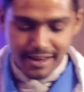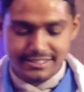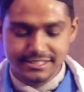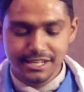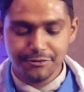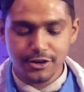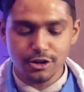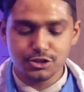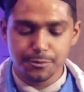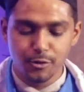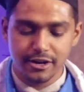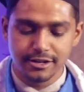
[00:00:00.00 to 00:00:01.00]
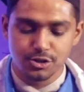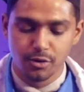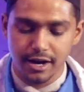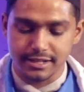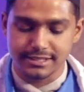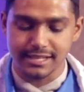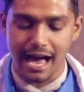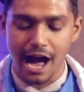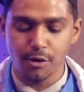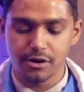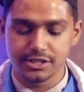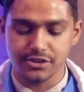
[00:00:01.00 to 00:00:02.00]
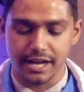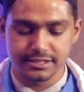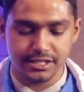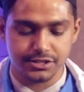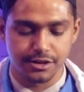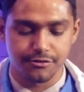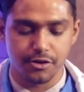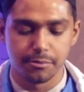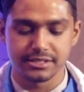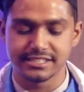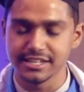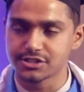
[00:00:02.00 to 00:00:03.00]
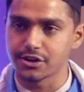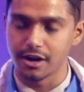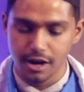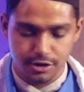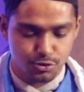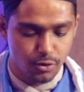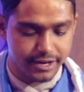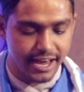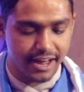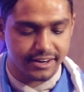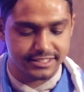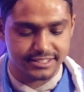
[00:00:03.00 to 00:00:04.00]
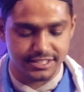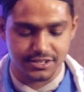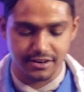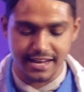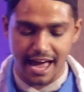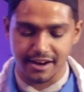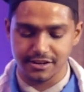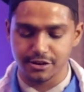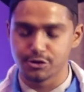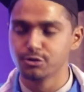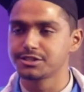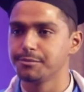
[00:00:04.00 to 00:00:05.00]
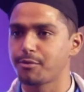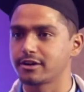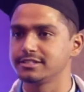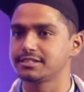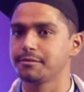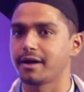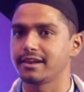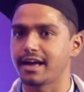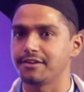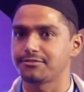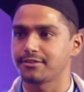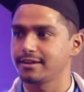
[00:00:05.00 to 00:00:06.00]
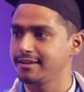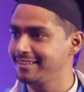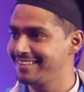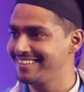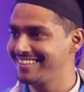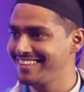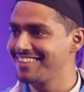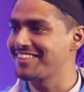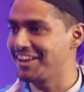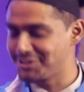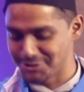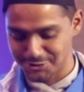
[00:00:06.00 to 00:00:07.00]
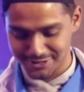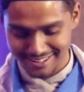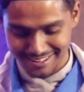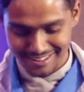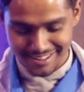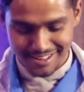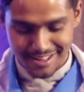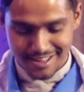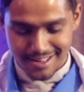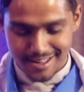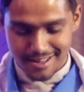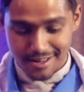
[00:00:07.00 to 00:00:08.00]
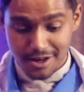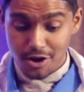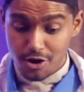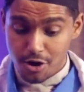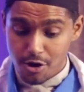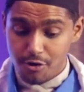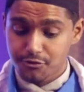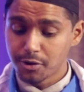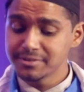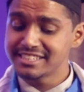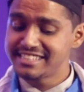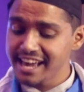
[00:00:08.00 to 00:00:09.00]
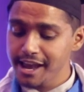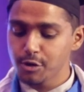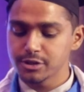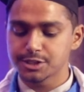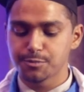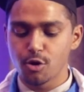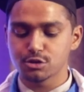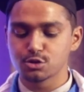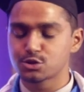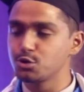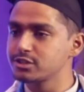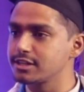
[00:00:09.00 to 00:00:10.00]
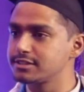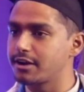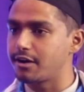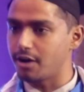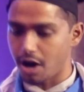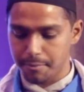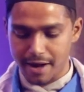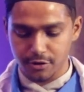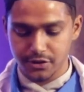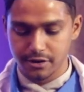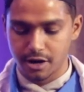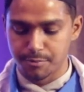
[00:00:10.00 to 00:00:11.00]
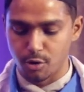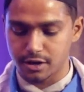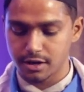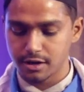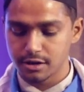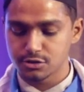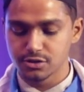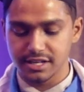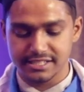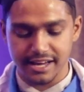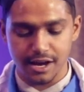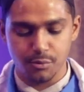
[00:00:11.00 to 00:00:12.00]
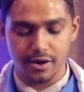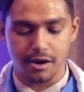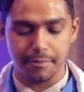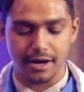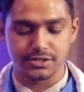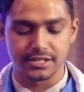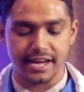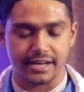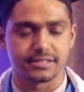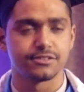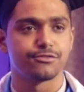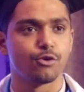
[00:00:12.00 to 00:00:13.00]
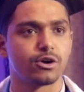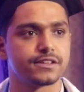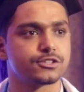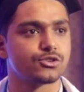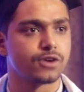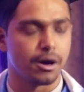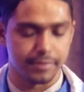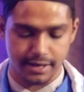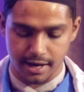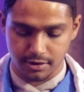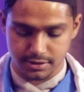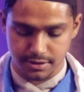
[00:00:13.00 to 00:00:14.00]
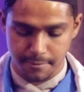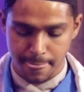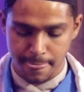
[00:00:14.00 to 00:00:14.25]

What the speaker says: It's difficult to put into words how her transition from a teacher to a caring sister carried a huge importance in my life. Thank you. From the day we spoke to Susan sir about the yearbook to the day we're about to get the 4th issue coming out.